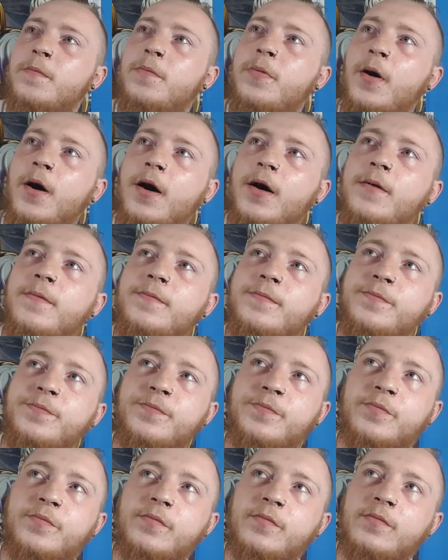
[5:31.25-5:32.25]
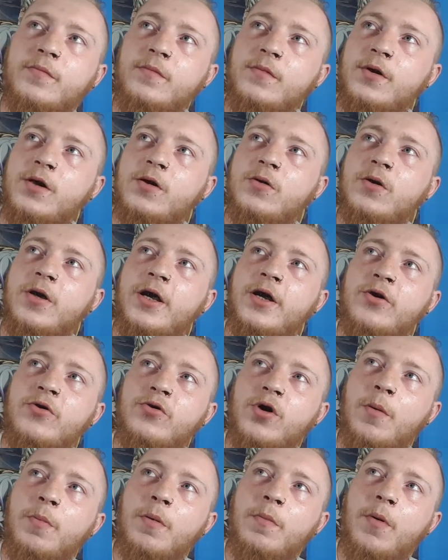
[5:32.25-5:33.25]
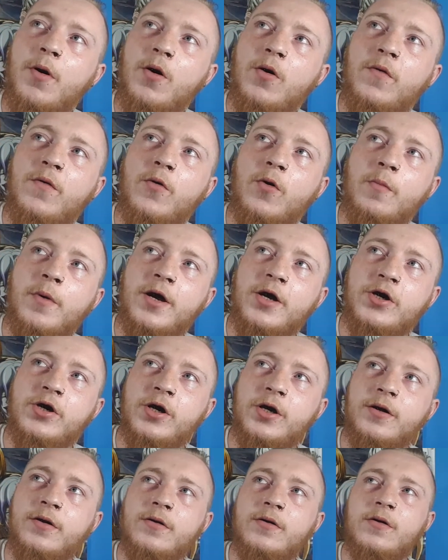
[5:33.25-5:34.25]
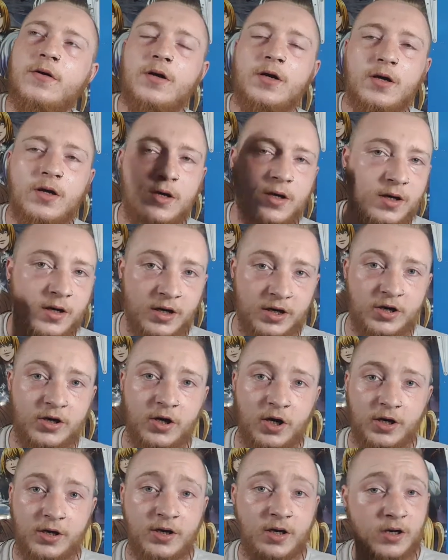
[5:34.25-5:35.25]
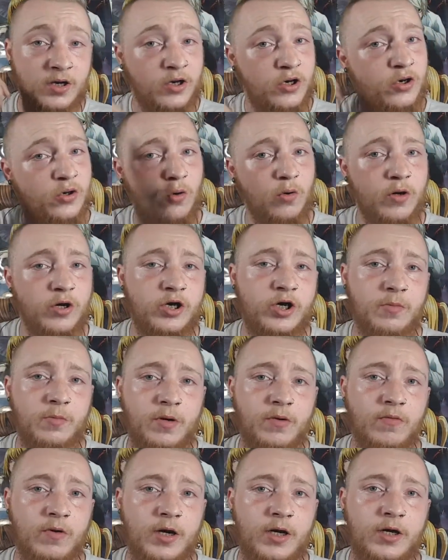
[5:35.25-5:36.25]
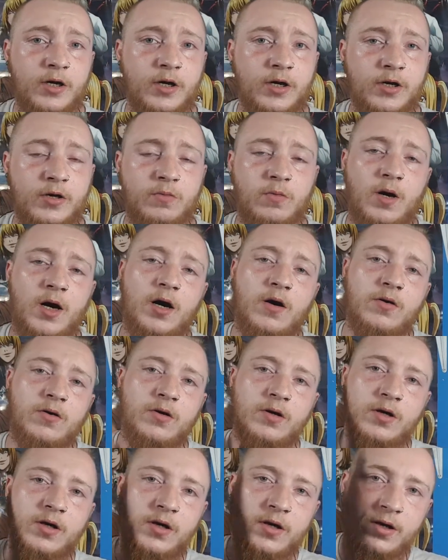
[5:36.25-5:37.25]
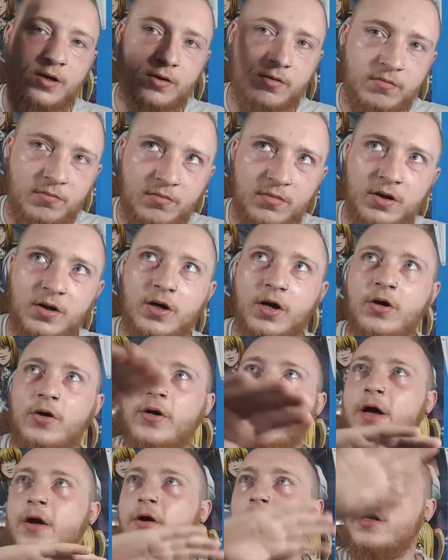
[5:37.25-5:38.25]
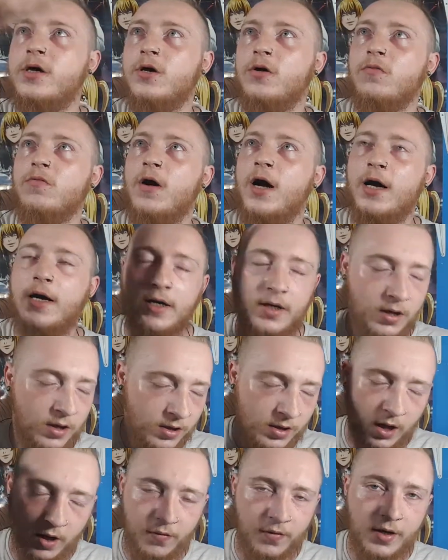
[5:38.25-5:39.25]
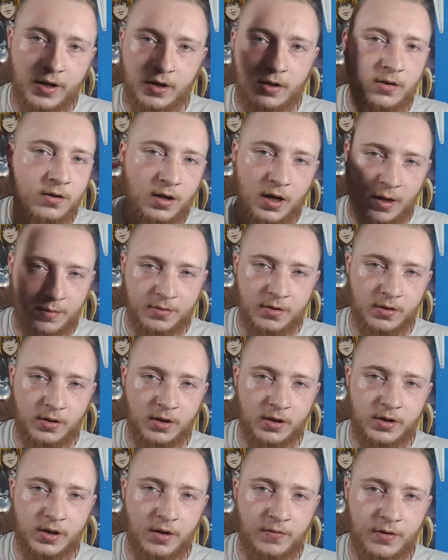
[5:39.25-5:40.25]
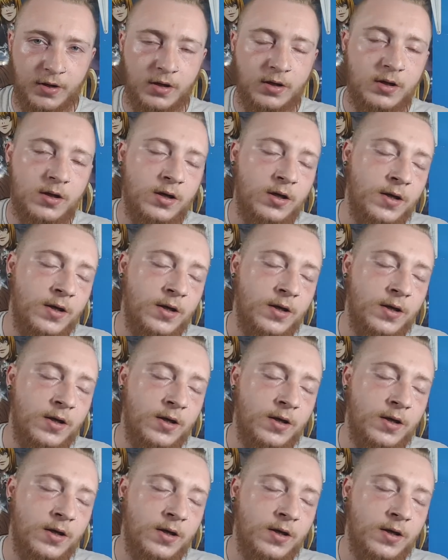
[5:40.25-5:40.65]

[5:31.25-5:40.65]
But in dropper bottle formation, it's nice, and the storage can be really good as well. You get a nice little rack, and it looks lovely. Absolutely looks lovely.